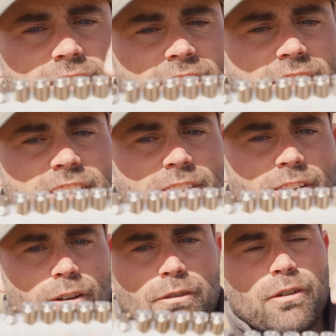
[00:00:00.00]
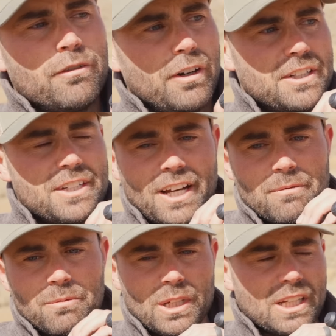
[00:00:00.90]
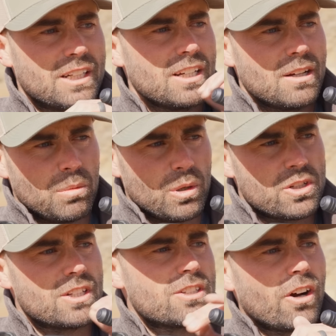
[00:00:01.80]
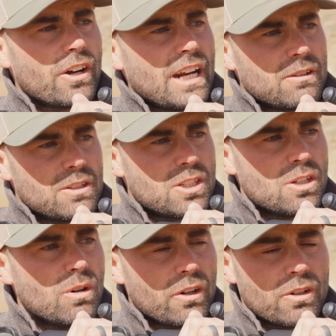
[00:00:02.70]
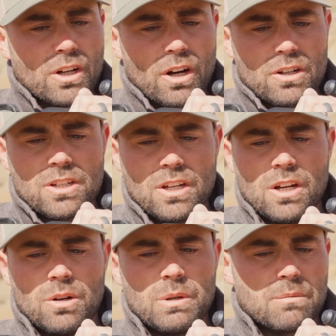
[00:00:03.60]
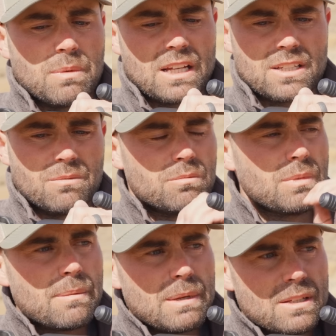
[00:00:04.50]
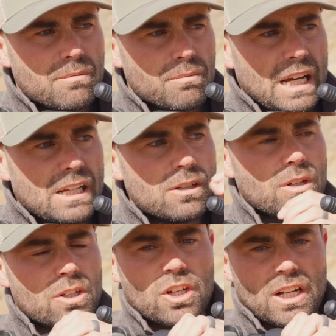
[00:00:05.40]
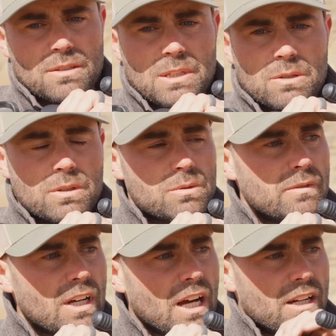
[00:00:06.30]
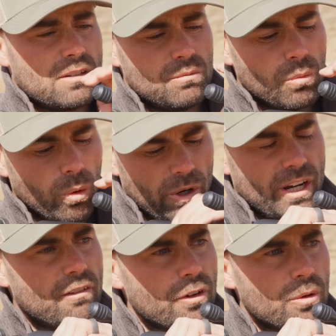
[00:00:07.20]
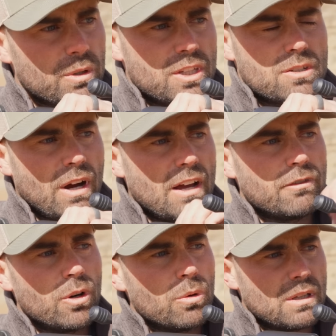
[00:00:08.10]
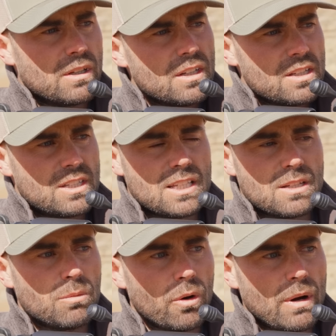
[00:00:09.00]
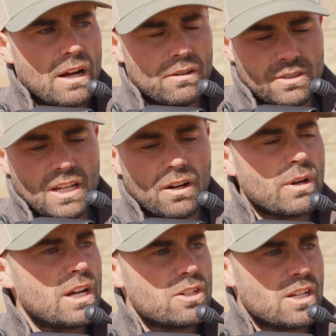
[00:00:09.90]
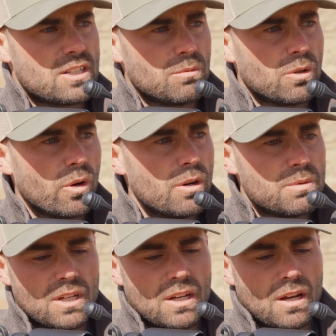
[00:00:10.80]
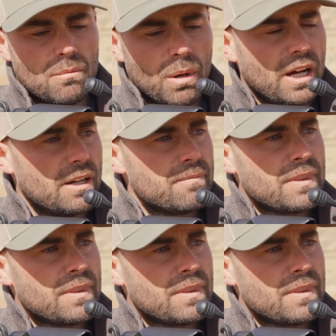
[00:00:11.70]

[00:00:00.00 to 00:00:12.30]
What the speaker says: of these are for fun time. We can push this target out to 200 yards. We can make some maybe minute adjustments once we've got more comfort with this rifle. We send some more rounds downrange, get some groups, but